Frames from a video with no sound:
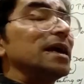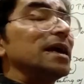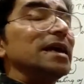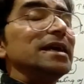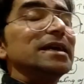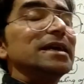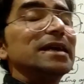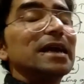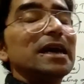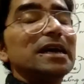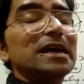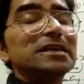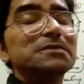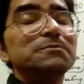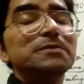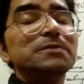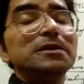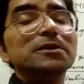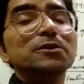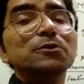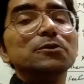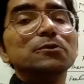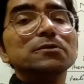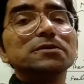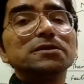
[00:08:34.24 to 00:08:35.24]
like has
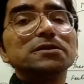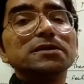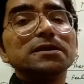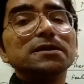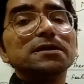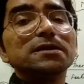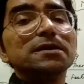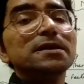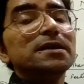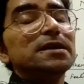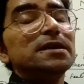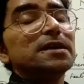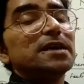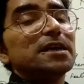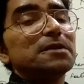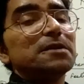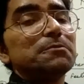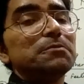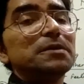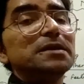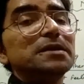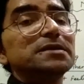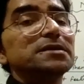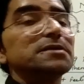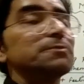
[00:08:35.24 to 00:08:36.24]
been used here, it
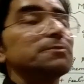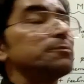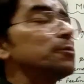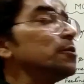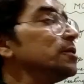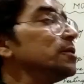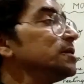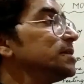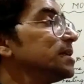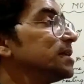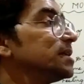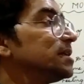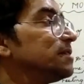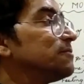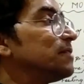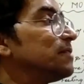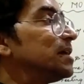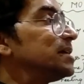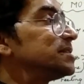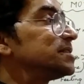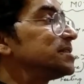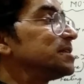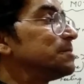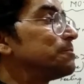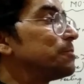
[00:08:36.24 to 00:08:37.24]
means the poetic
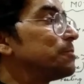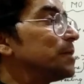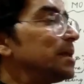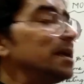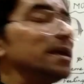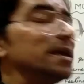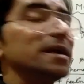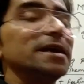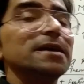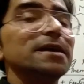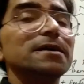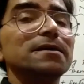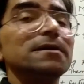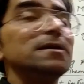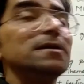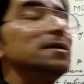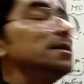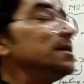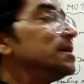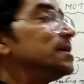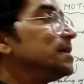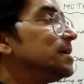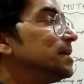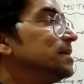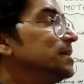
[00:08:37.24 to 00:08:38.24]
device in play here
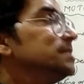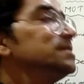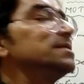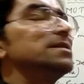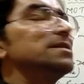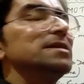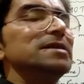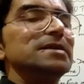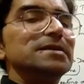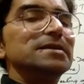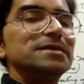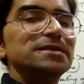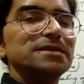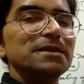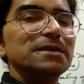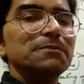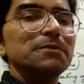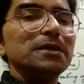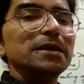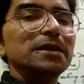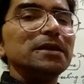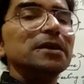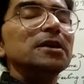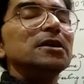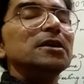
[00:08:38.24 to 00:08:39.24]
is
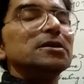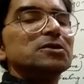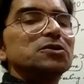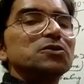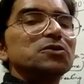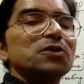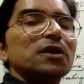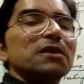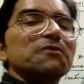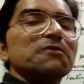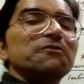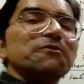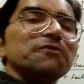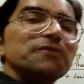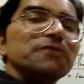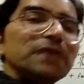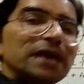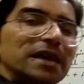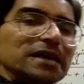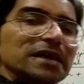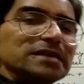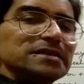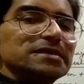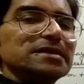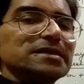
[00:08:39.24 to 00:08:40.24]
simile. So her
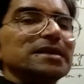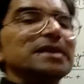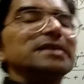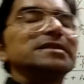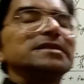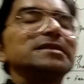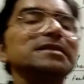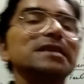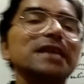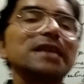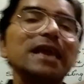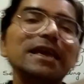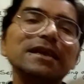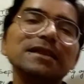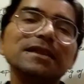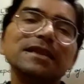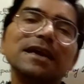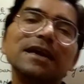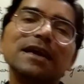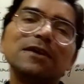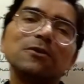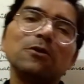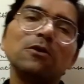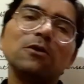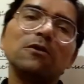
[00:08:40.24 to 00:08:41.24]
face is like
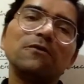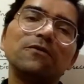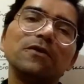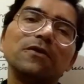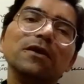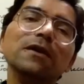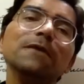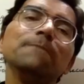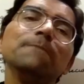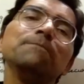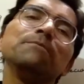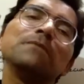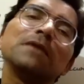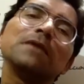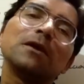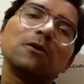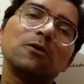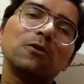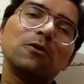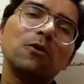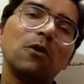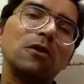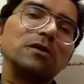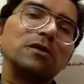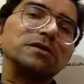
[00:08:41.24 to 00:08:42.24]
that of a
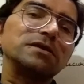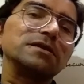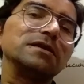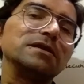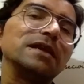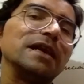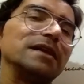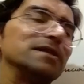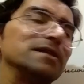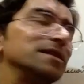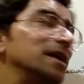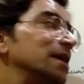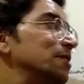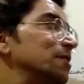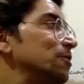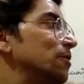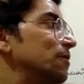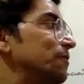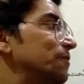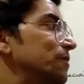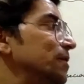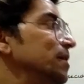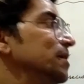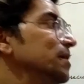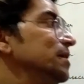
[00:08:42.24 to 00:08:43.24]
corpse, like that
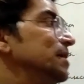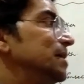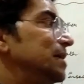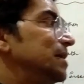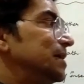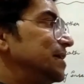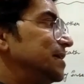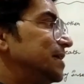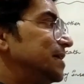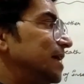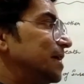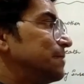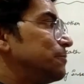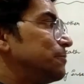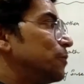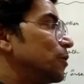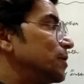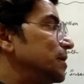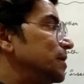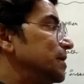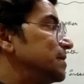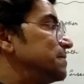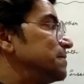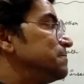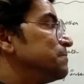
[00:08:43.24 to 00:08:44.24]
of a dead
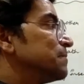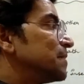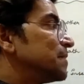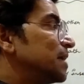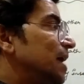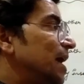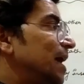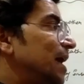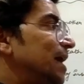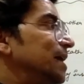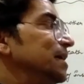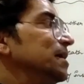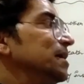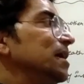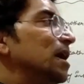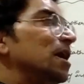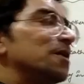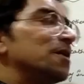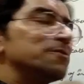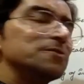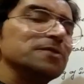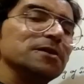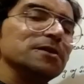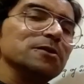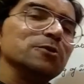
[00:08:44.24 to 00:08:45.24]
body. And
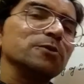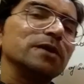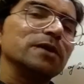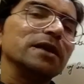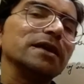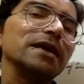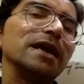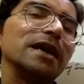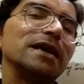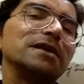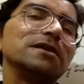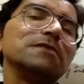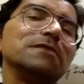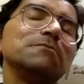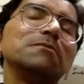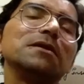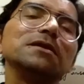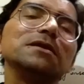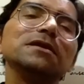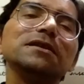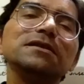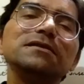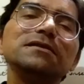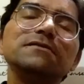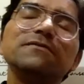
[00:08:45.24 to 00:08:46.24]
after looking at her
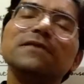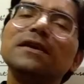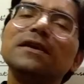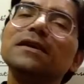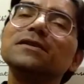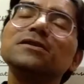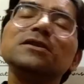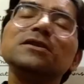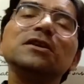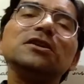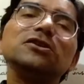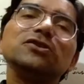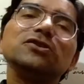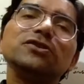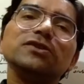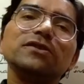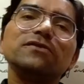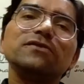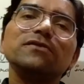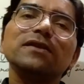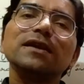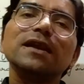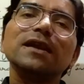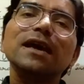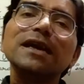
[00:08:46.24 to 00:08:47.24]
mother's face, she
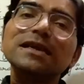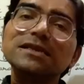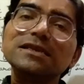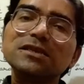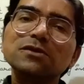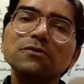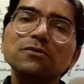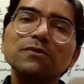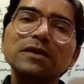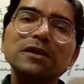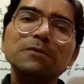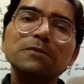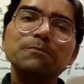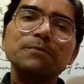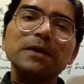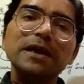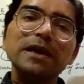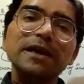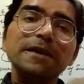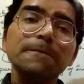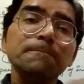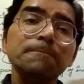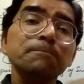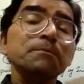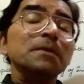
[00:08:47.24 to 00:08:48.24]
realized with
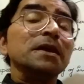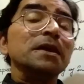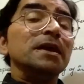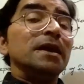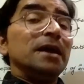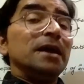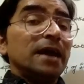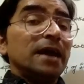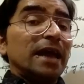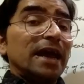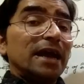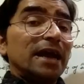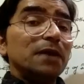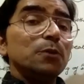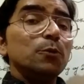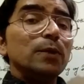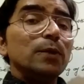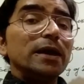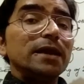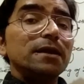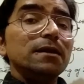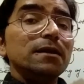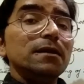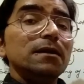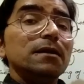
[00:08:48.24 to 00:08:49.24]
pain. And
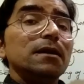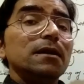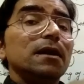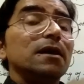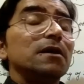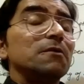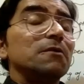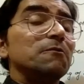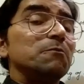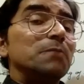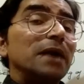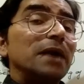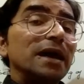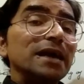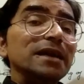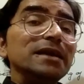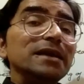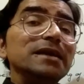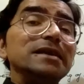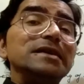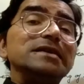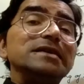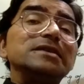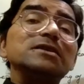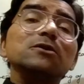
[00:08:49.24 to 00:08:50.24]
when her
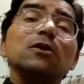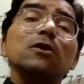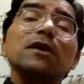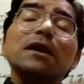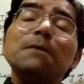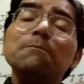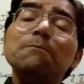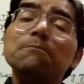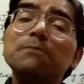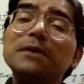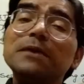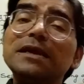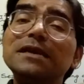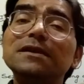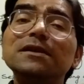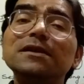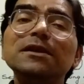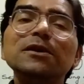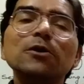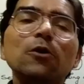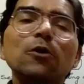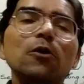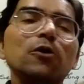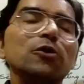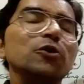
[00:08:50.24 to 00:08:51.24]
mind is
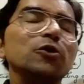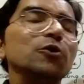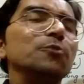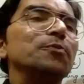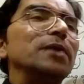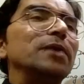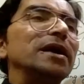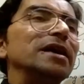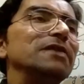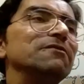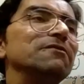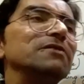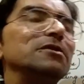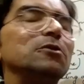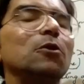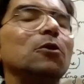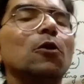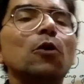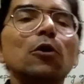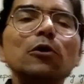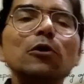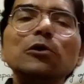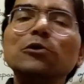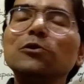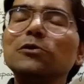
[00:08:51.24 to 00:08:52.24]
completely occupied with
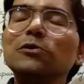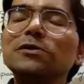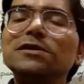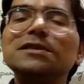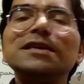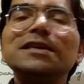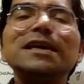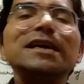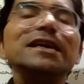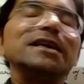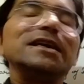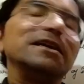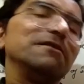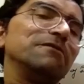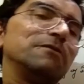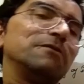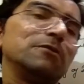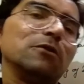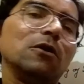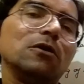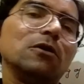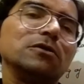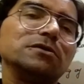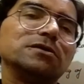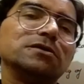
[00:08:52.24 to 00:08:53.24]
all those negative
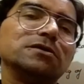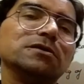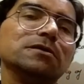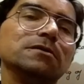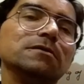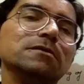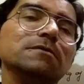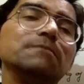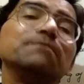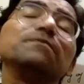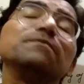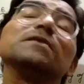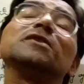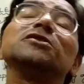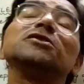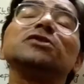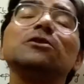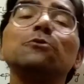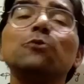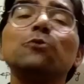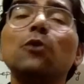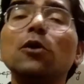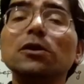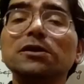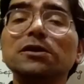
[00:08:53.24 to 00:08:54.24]
thoughts, she
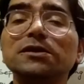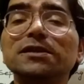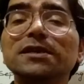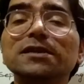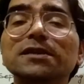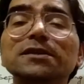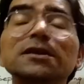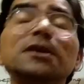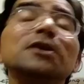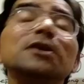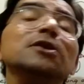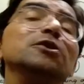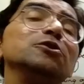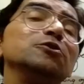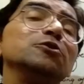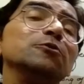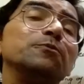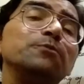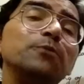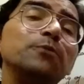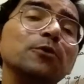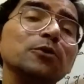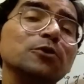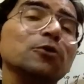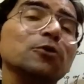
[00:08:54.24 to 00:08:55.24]
wanted to
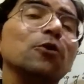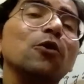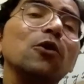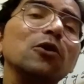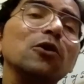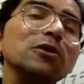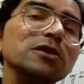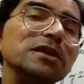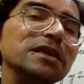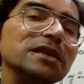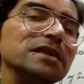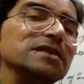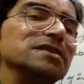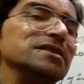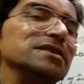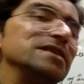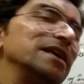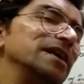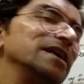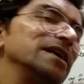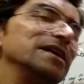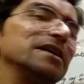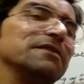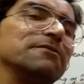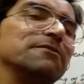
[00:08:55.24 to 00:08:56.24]
put all these
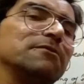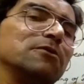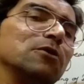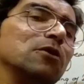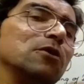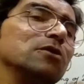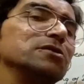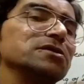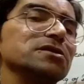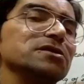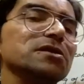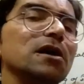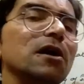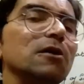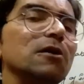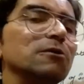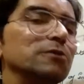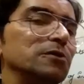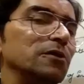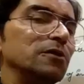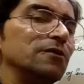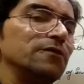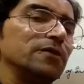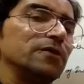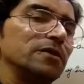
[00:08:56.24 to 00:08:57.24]
negative thoughts
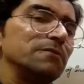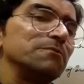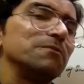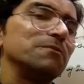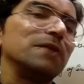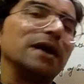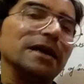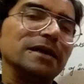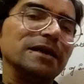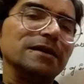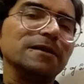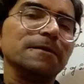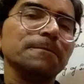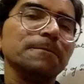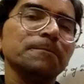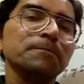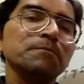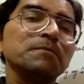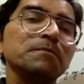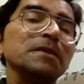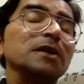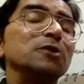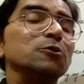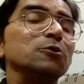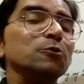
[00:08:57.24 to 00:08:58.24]
out of her mind,
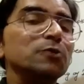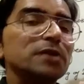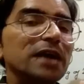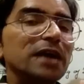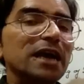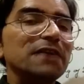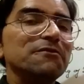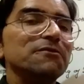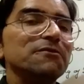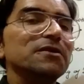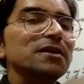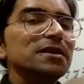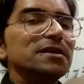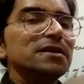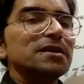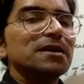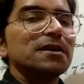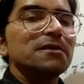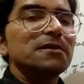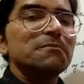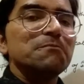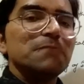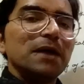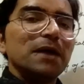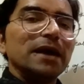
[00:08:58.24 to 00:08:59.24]
to divert
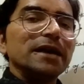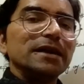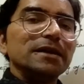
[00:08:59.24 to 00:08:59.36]
her